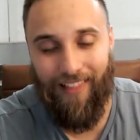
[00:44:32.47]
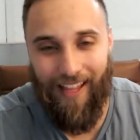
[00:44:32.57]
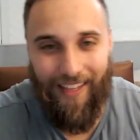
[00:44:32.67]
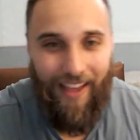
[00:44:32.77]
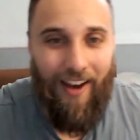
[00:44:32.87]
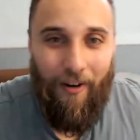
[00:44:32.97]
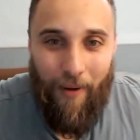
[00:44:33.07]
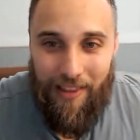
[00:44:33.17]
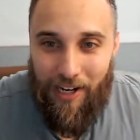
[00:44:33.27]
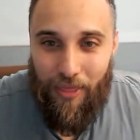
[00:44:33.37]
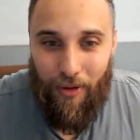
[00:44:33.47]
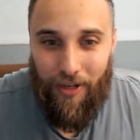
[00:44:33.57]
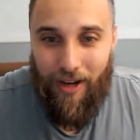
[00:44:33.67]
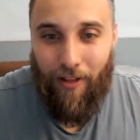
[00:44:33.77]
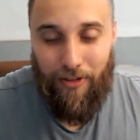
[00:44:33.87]
Like, when did a
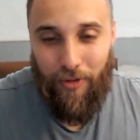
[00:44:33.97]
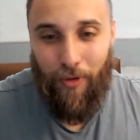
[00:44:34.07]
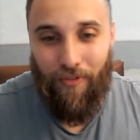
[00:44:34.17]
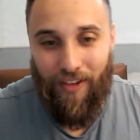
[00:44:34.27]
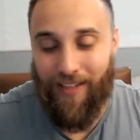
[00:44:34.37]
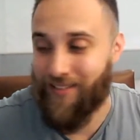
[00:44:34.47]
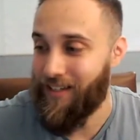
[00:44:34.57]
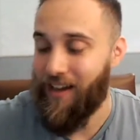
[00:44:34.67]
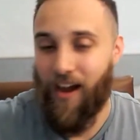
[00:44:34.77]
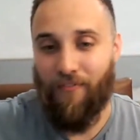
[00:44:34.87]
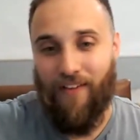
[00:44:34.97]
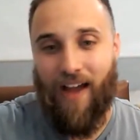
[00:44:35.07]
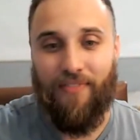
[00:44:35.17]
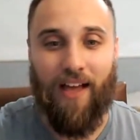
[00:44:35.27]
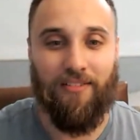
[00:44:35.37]
$30 tool fix a
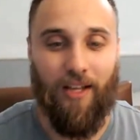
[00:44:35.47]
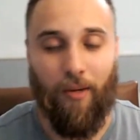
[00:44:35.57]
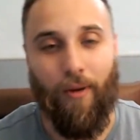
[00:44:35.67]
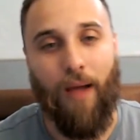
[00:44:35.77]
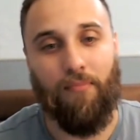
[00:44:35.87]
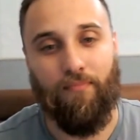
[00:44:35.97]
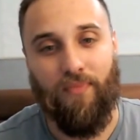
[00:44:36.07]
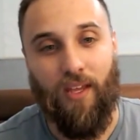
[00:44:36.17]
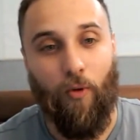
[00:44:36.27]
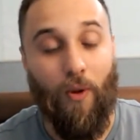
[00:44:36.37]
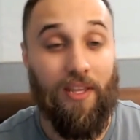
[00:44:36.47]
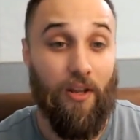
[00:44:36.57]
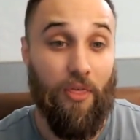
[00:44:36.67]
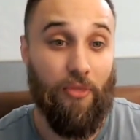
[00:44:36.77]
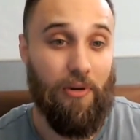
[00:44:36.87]
$5,000 problem? When did a
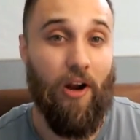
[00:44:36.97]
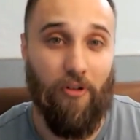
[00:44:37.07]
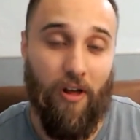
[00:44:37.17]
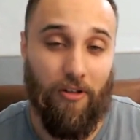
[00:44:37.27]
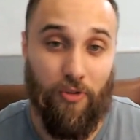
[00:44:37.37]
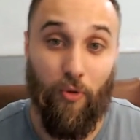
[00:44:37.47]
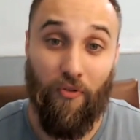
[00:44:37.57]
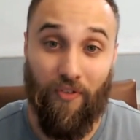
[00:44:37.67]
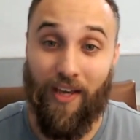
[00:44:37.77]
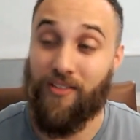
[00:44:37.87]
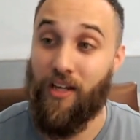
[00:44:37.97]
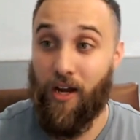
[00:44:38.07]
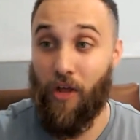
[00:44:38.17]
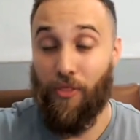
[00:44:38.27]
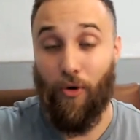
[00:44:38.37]
$300 tool fix
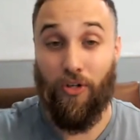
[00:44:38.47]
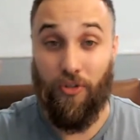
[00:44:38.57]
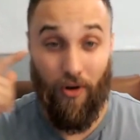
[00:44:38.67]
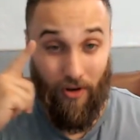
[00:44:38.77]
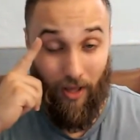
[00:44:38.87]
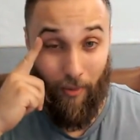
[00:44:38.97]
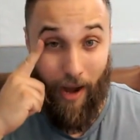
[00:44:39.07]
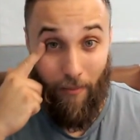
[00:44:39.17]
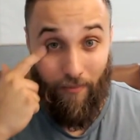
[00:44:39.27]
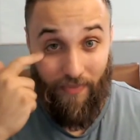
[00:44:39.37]
a $3,200 problem?